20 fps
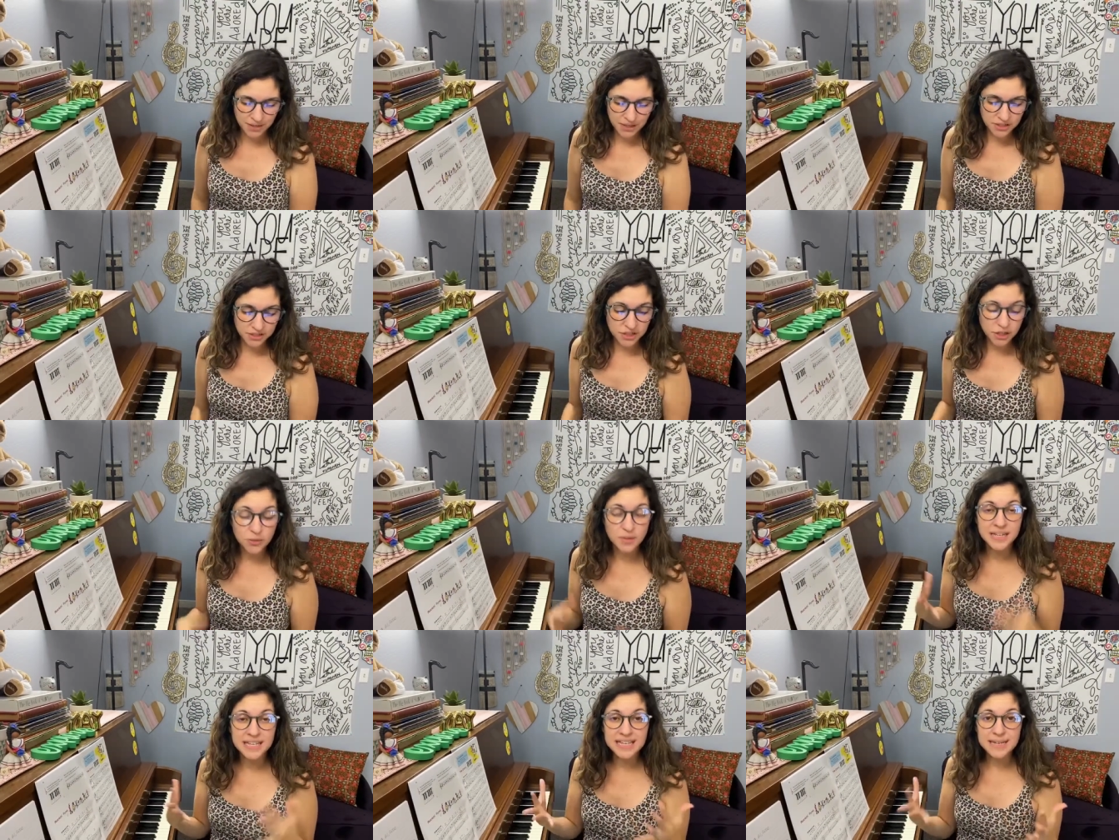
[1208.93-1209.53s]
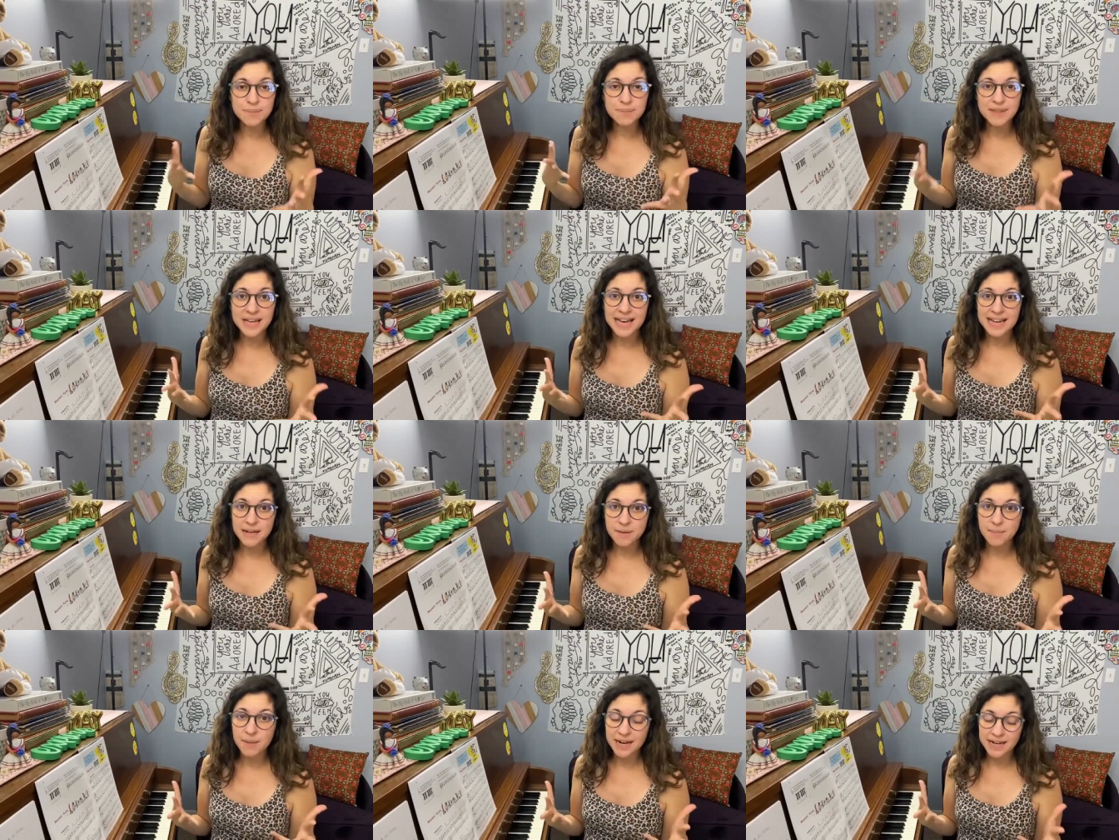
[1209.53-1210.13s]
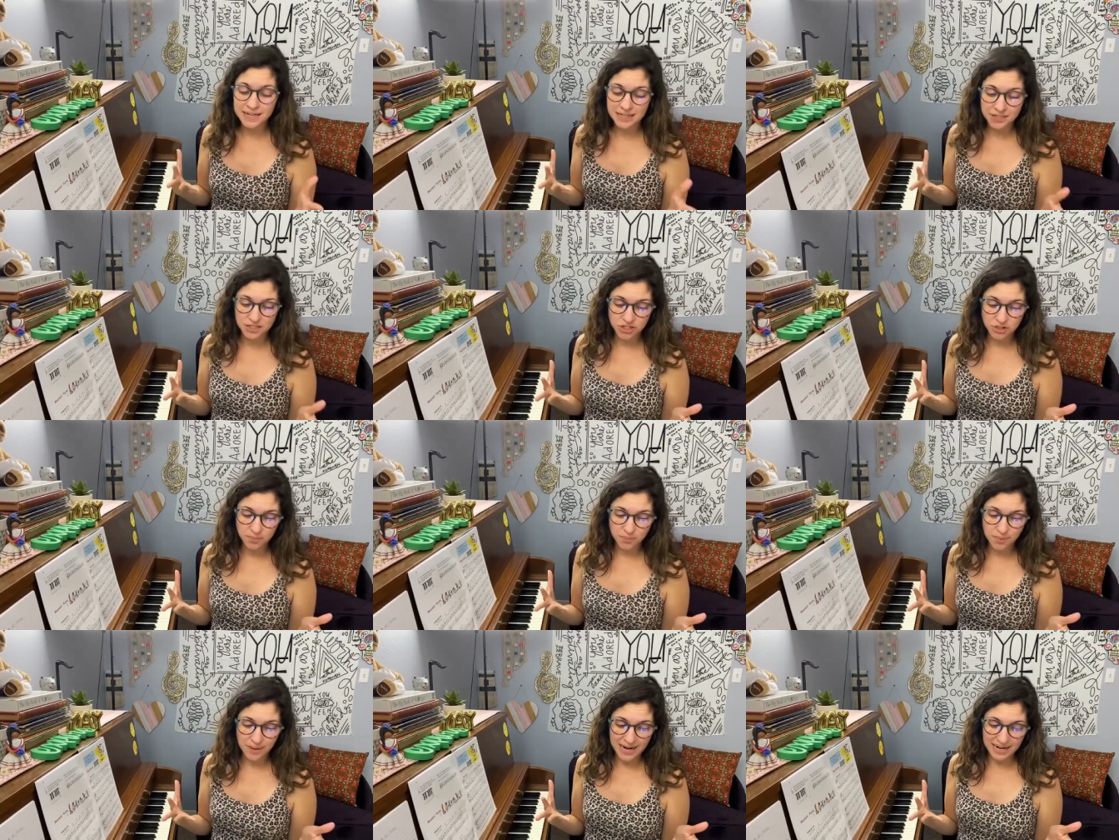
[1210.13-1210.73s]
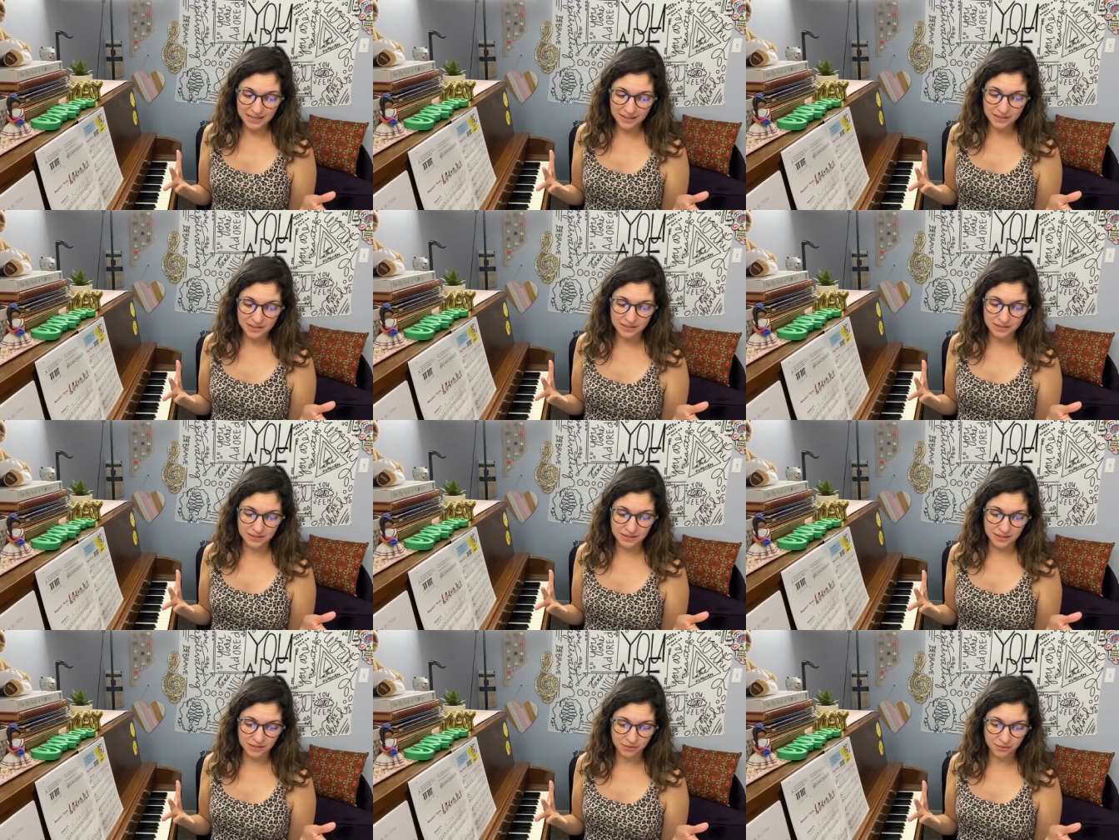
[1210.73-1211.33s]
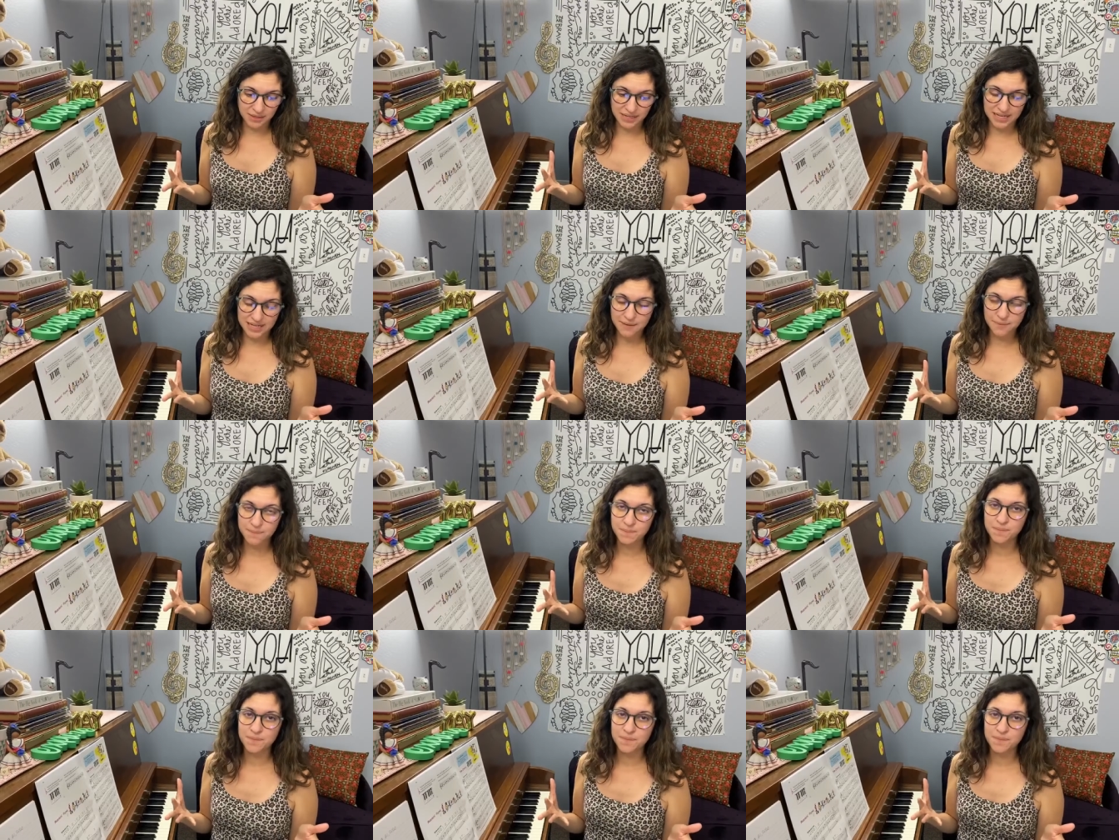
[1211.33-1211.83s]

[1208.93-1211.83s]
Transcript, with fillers: So keep that in mind as you're practicing, okay?